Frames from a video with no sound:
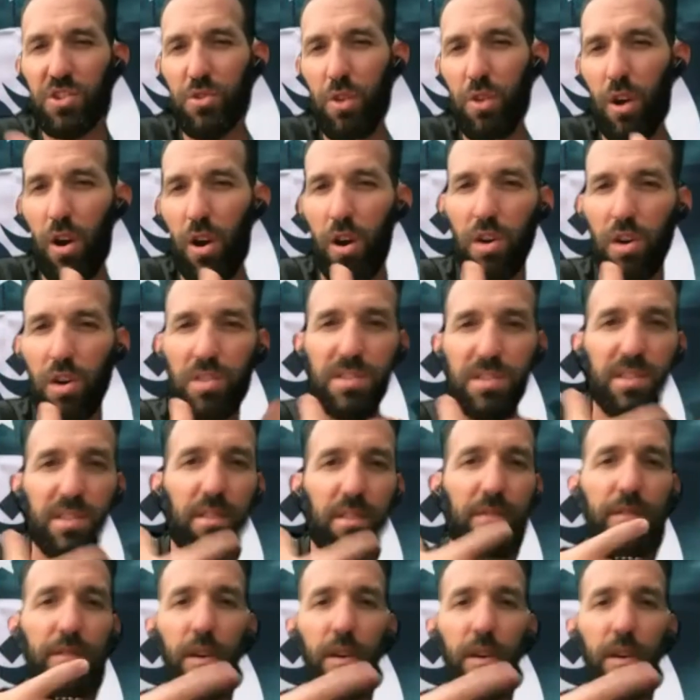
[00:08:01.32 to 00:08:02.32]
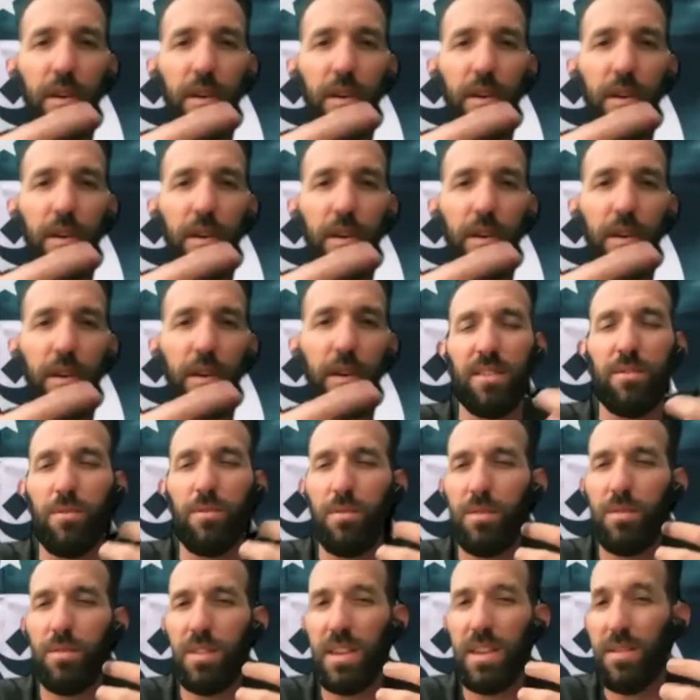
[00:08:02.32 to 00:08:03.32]
you're also focusing,
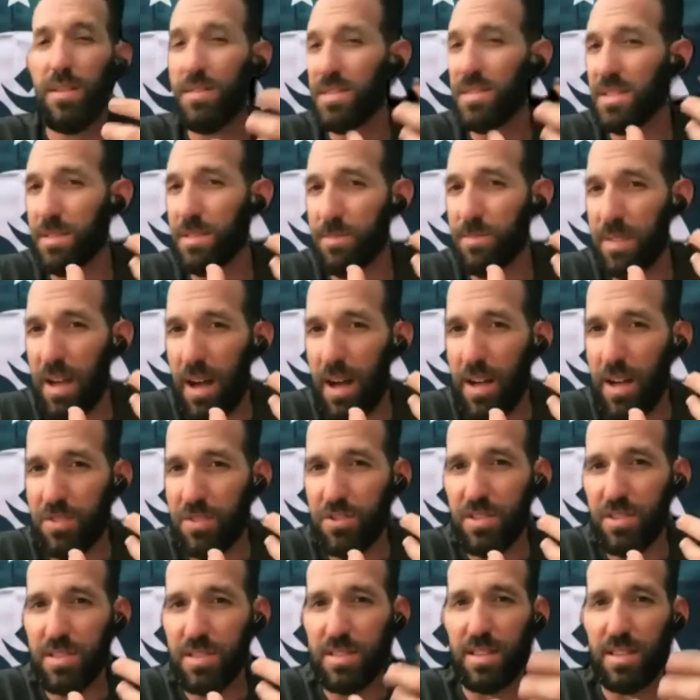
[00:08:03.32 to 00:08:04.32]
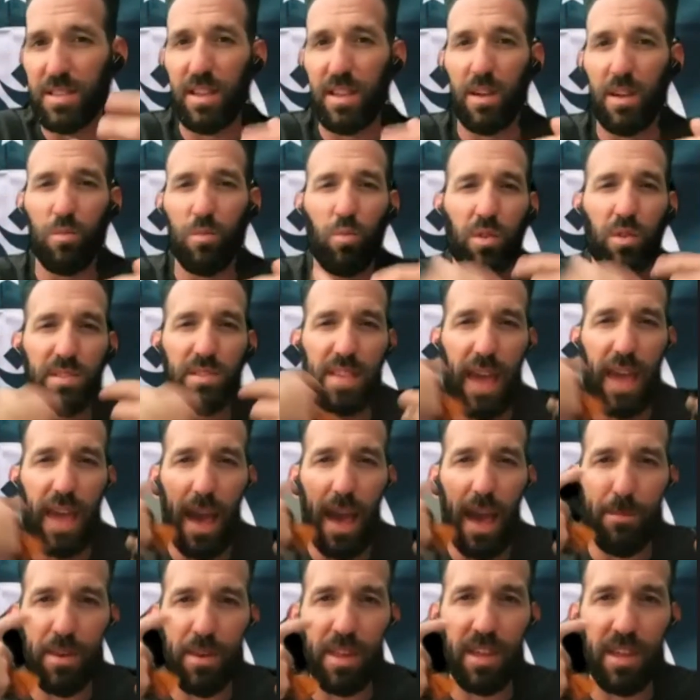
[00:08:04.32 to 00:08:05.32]
even subconsciously, on what's
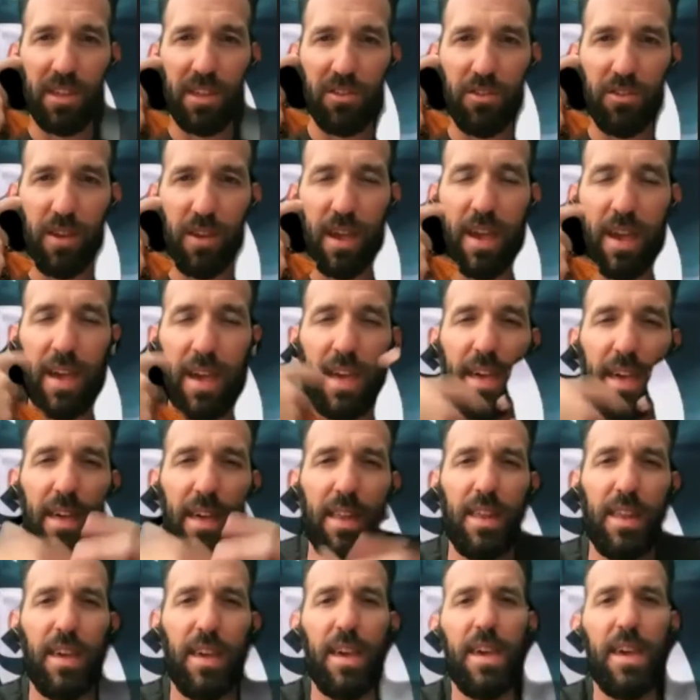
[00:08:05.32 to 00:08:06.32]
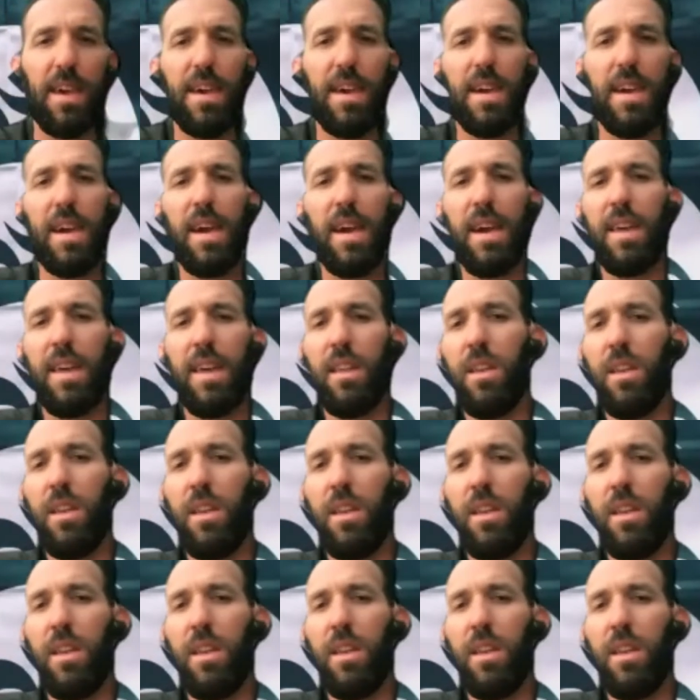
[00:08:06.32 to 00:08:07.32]
happening in your head.
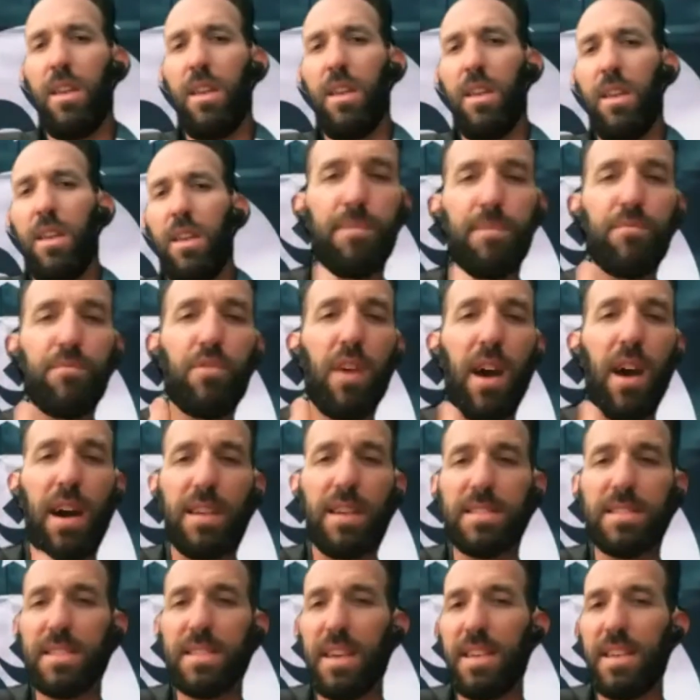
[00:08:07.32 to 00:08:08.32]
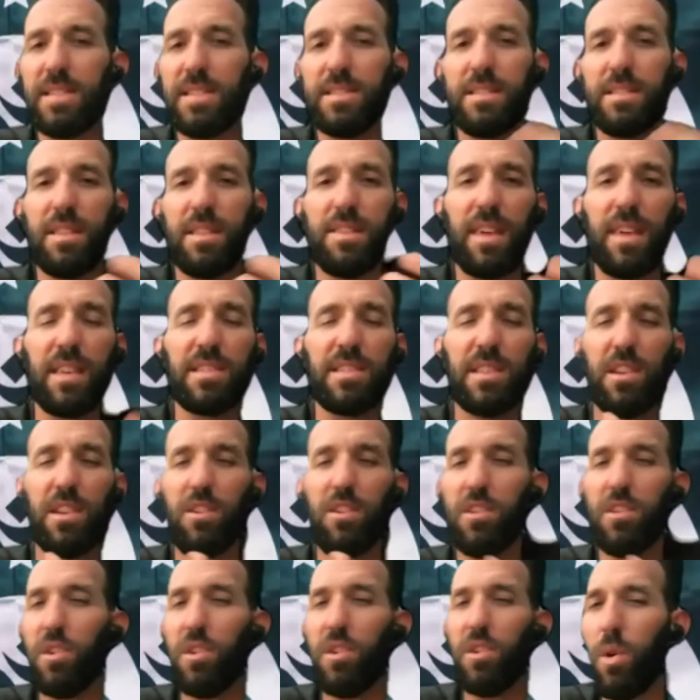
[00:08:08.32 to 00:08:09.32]
And you're starting to process the things that
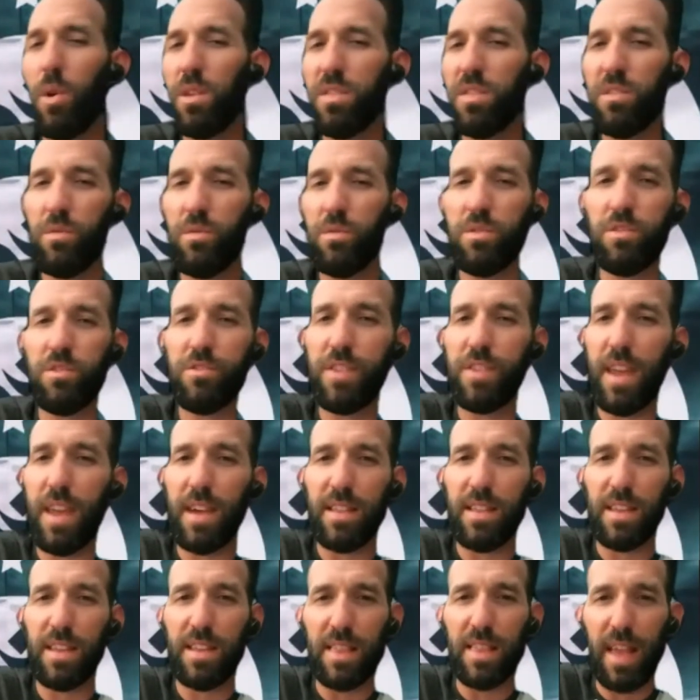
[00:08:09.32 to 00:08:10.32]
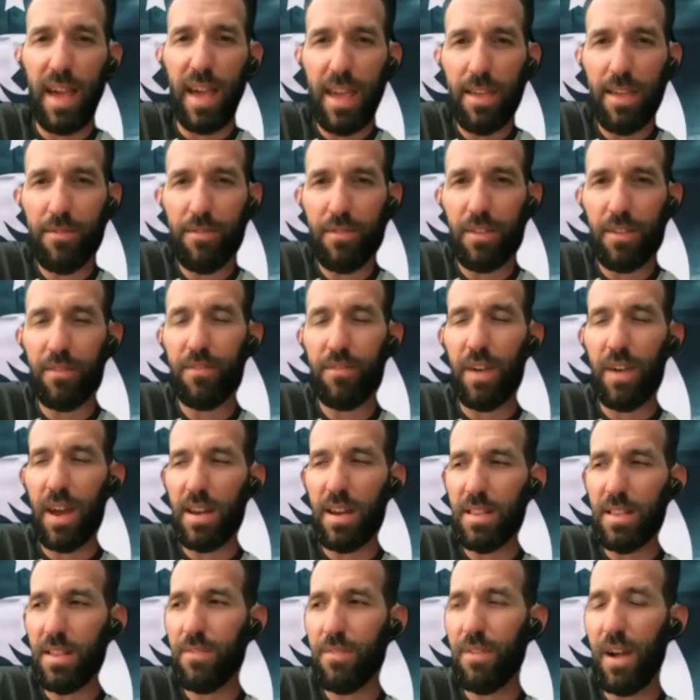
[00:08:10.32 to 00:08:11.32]
you're going through in your daily life, and
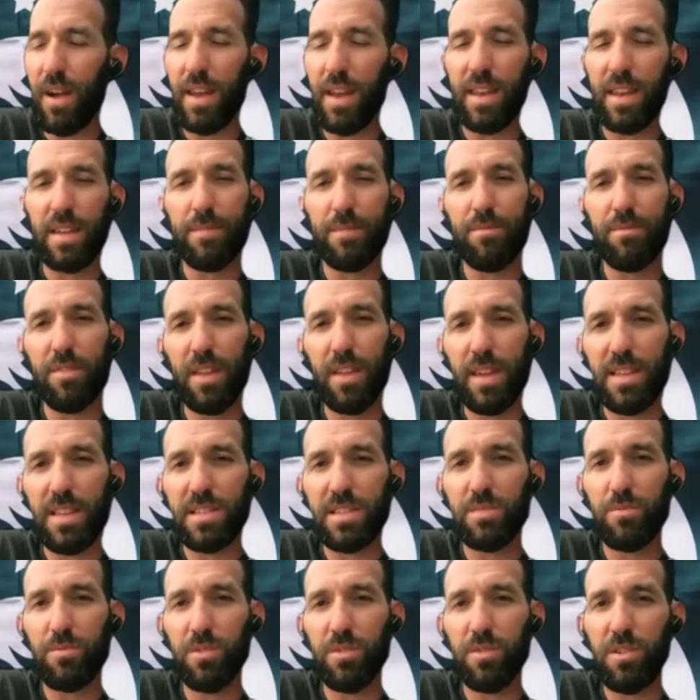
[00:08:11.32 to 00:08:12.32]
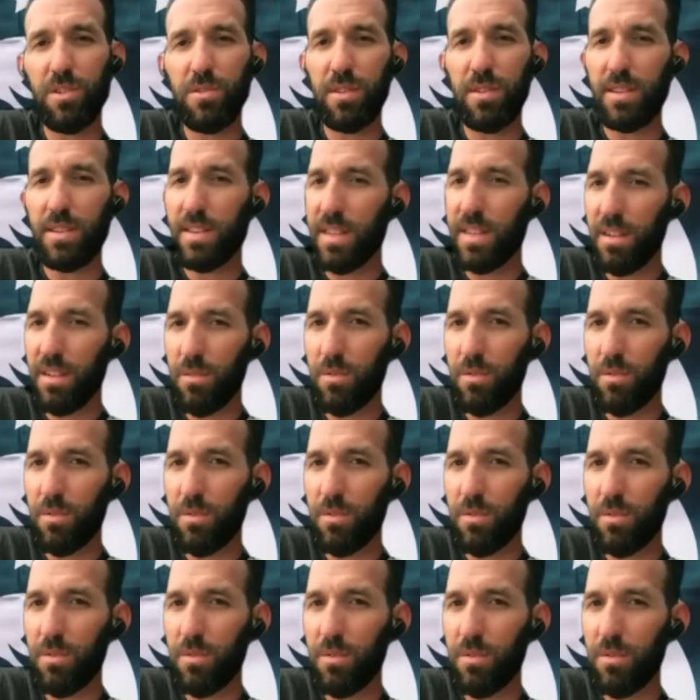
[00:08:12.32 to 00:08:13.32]
finally finding a place where you can deal with
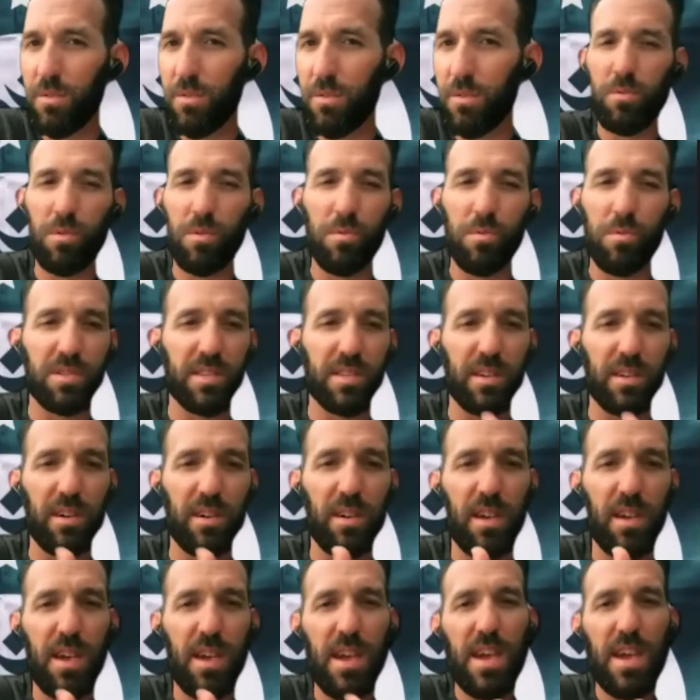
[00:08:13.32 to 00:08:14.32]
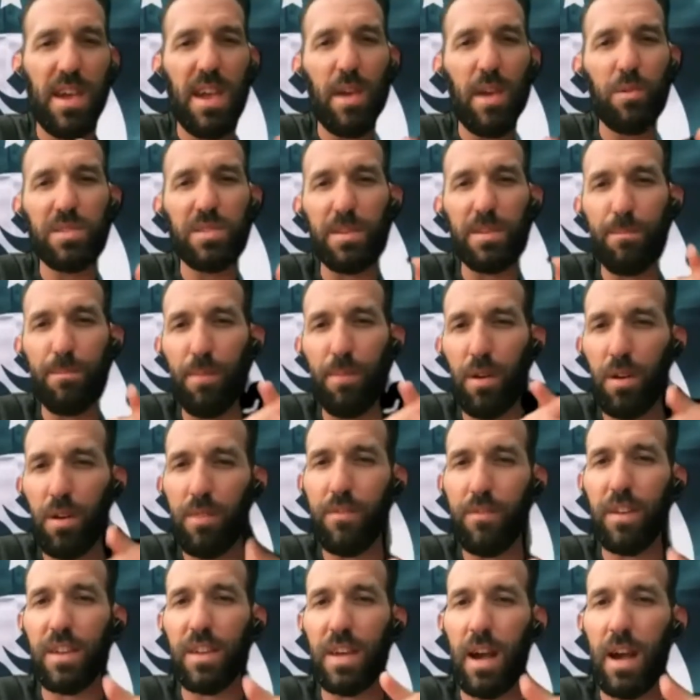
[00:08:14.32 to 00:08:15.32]
those. So it was the
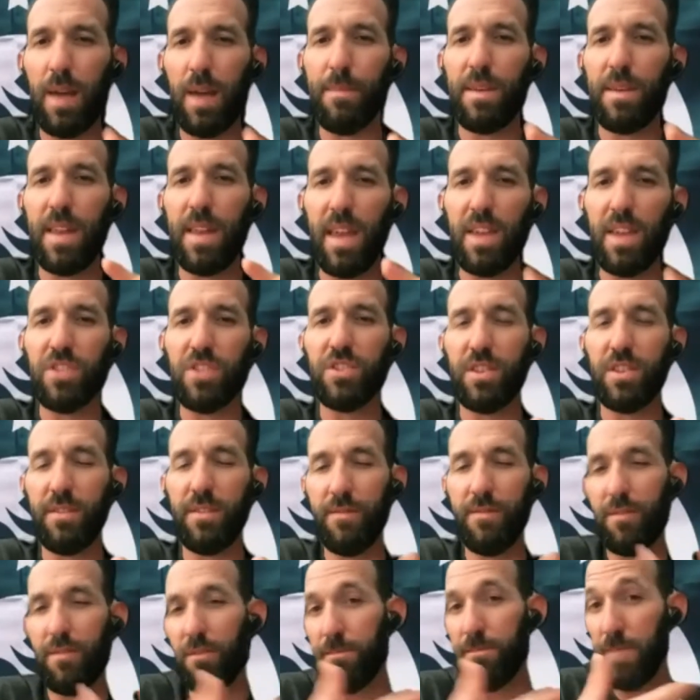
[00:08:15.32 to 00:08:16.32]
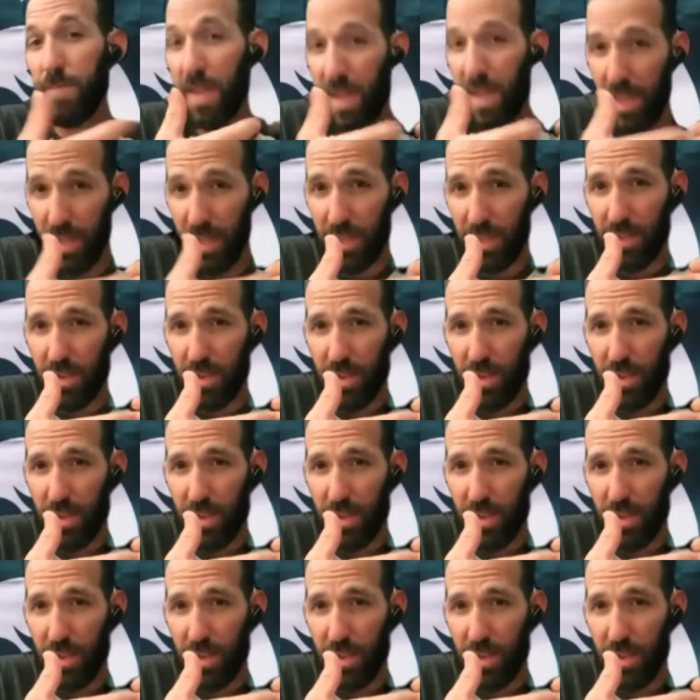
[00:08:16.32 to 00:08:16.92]
perfect combination for me